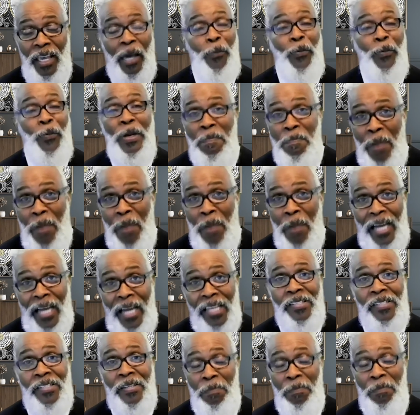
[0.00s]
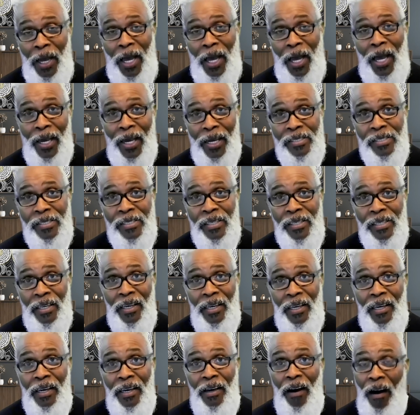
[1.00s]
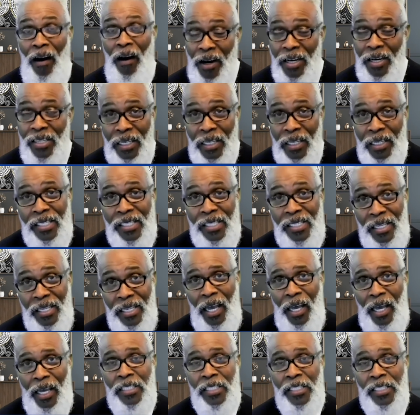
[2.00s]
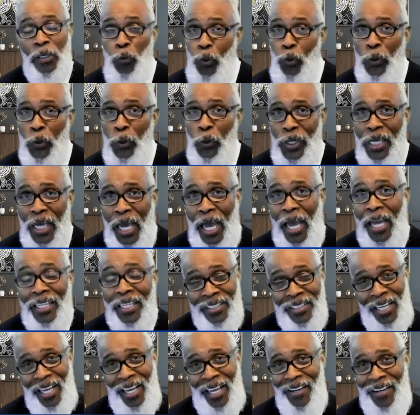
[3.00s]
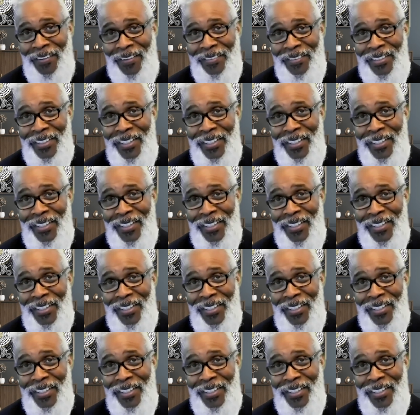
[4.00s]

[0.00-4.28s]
and we maximize our success when we act now.